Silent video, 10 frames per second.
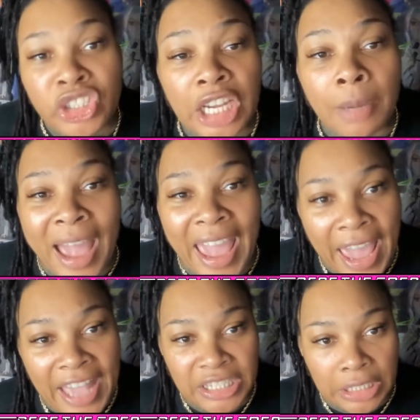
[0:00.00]
shit in my
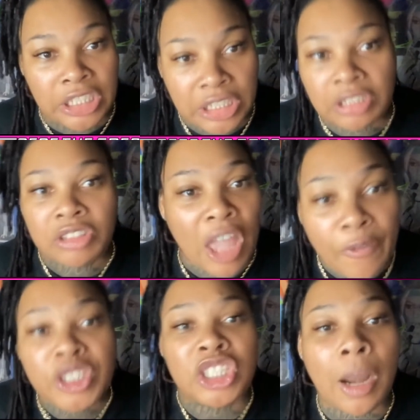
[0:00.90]
ass and
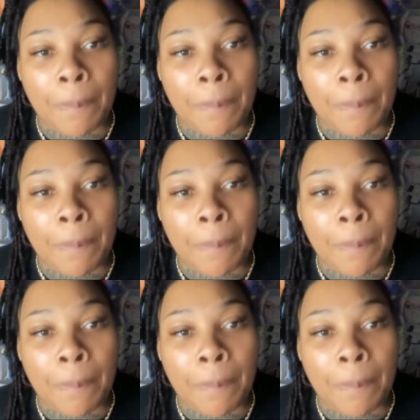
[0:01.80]
stuffing shit